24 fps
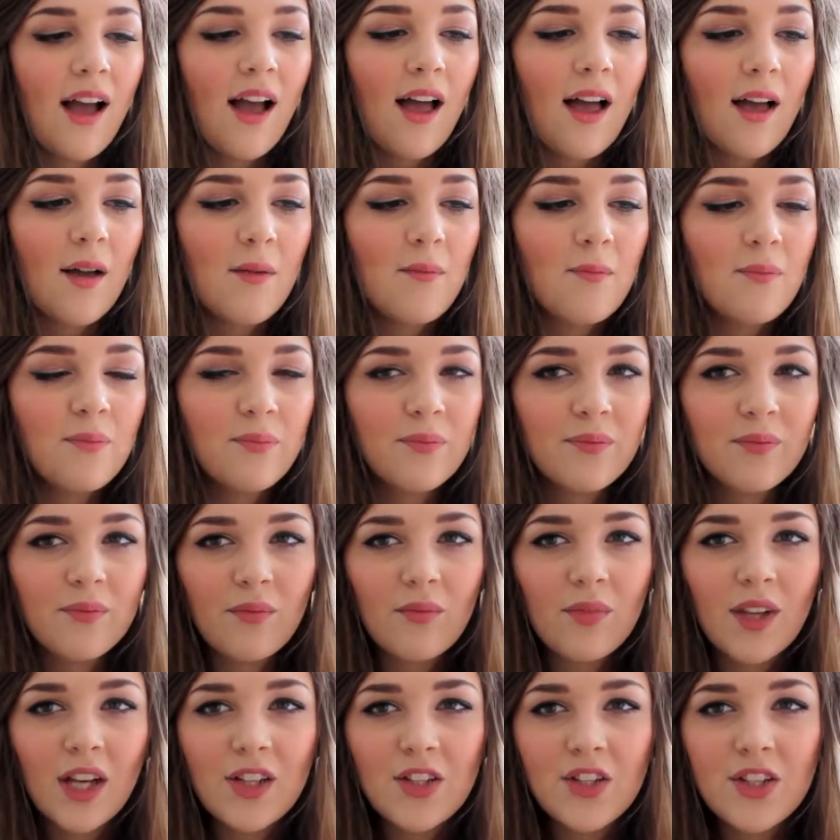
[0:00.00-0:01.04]
I
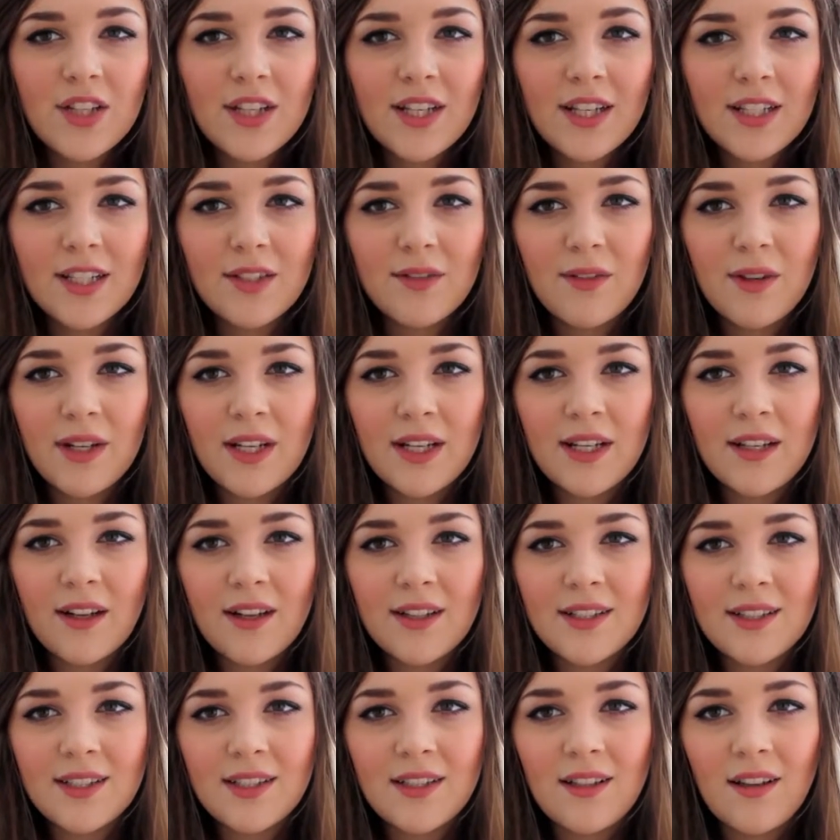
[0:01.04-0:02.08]
just think it's a really
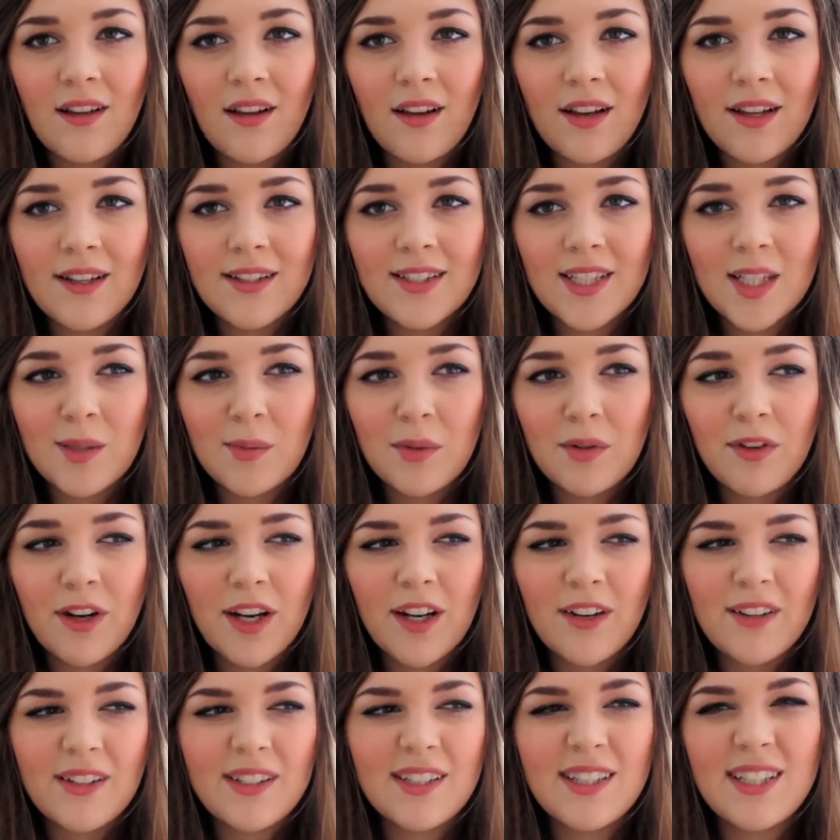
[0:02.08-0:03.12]
nice light summer
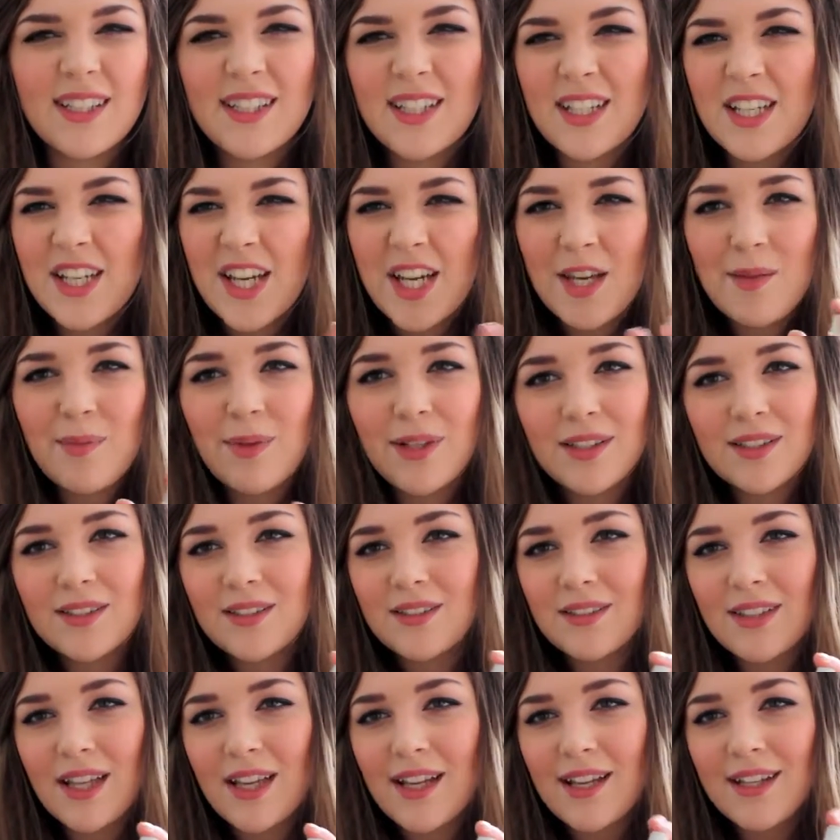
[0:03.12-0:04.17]
fragrance. It's a cheap
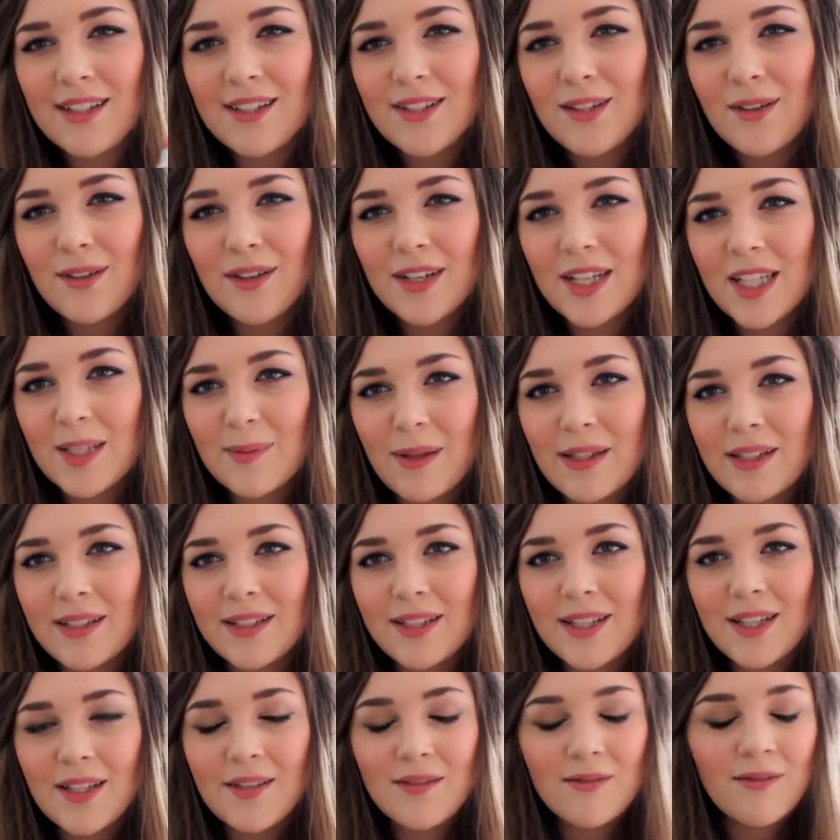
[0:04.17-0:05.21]
little thing, it's not
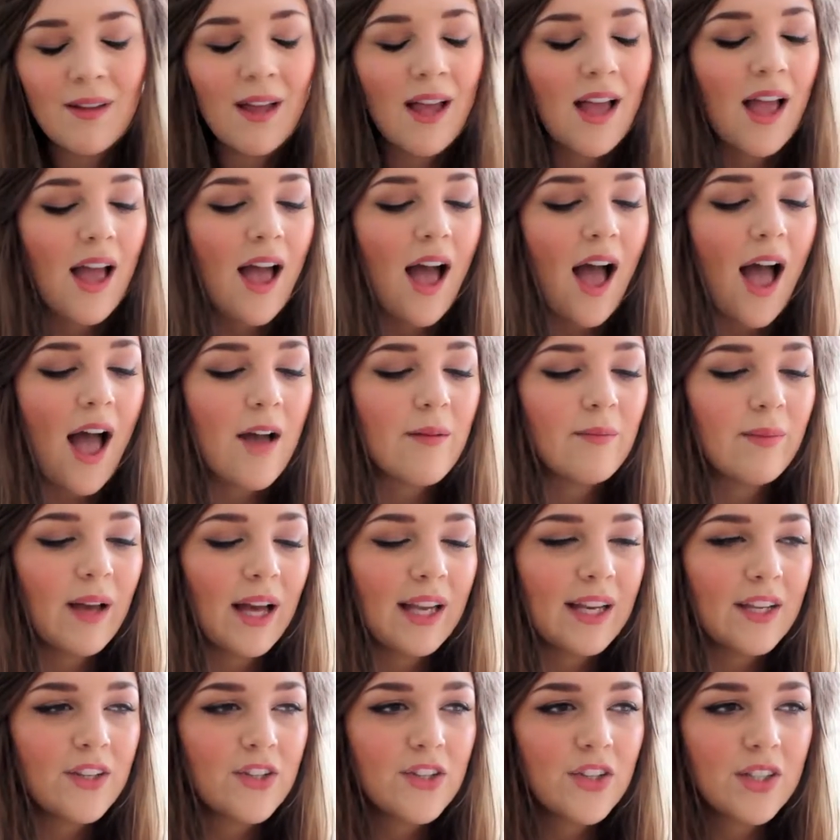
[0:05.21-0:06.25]
expensive, and
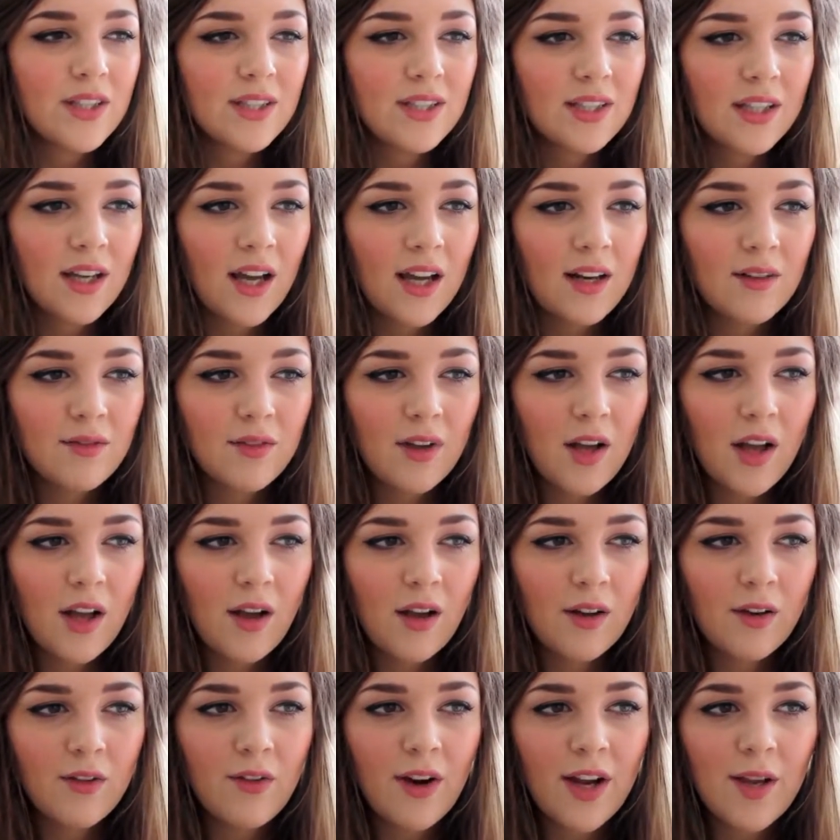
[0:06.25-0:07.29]
it's just kind of
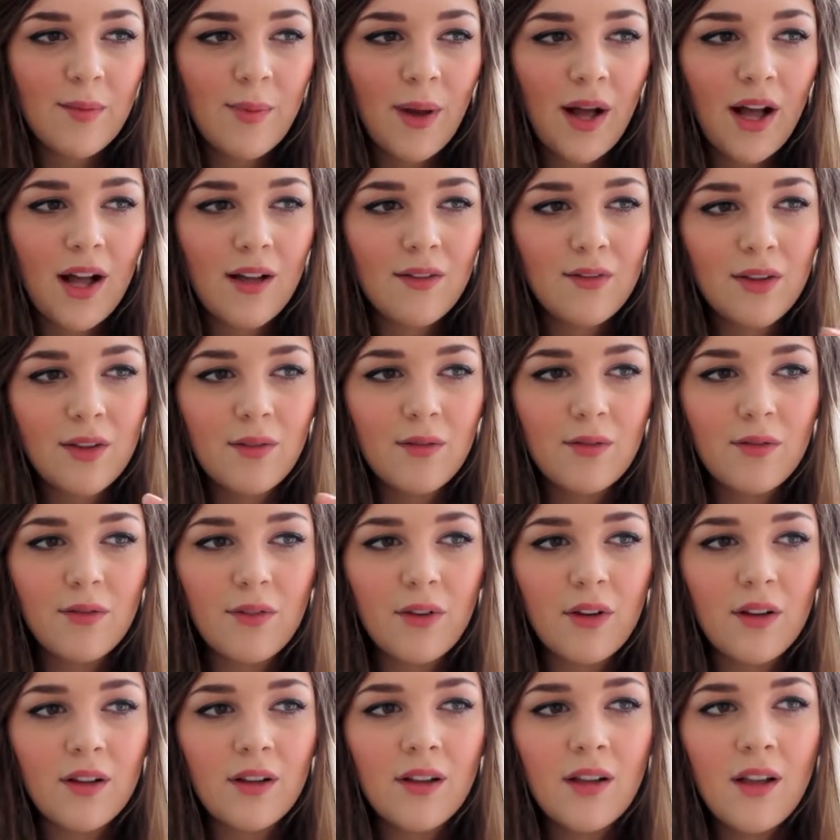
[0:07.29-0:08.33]
a great perfume
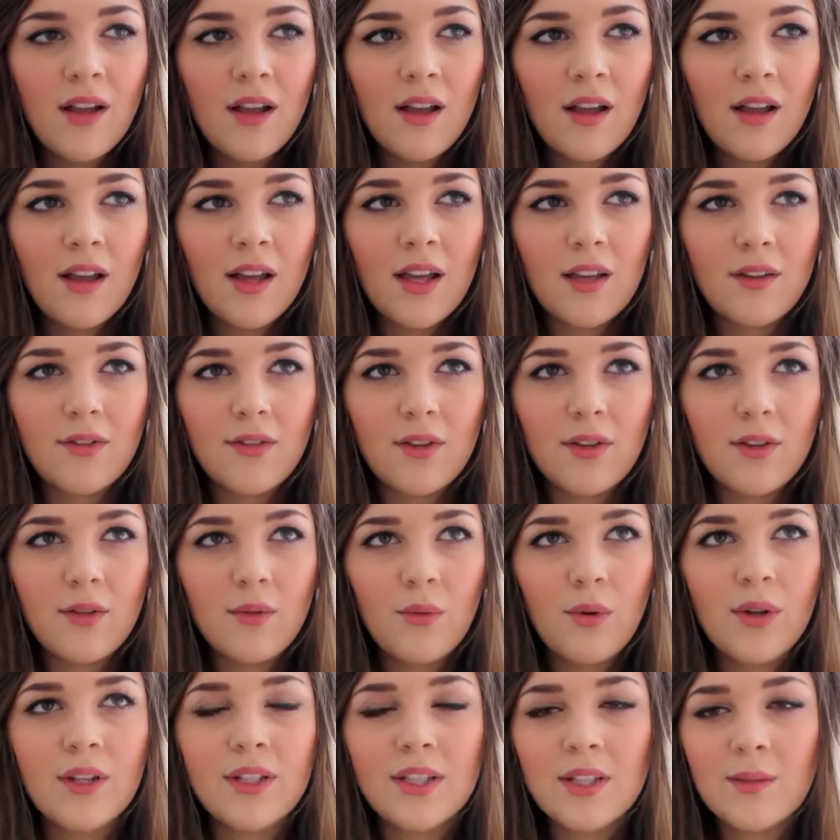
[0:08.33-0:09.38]
for if
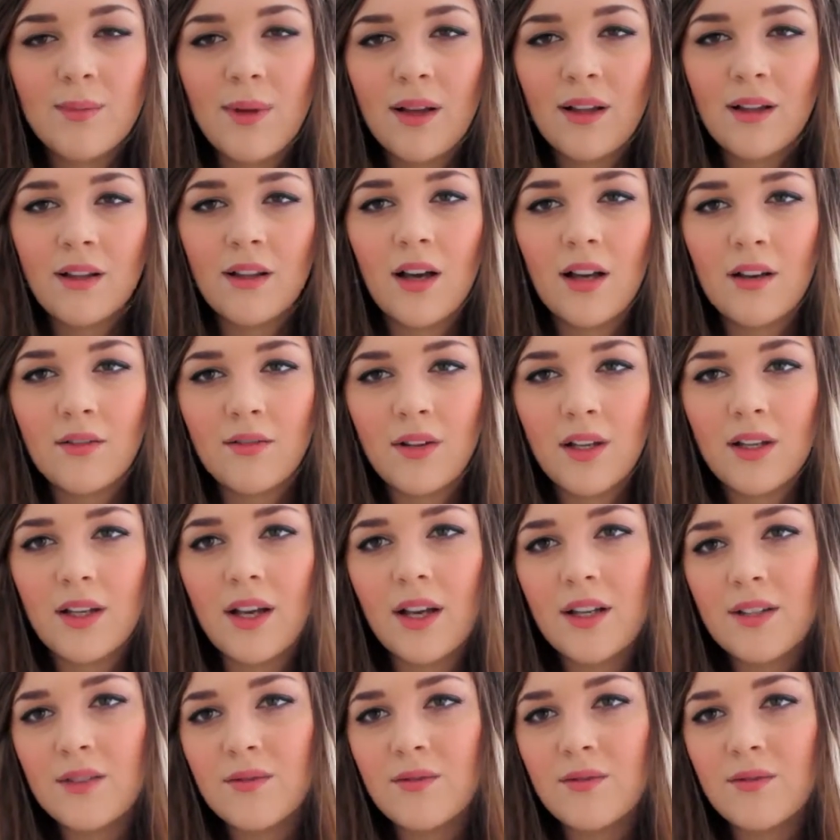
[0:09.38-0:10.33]
you want to smell kind of like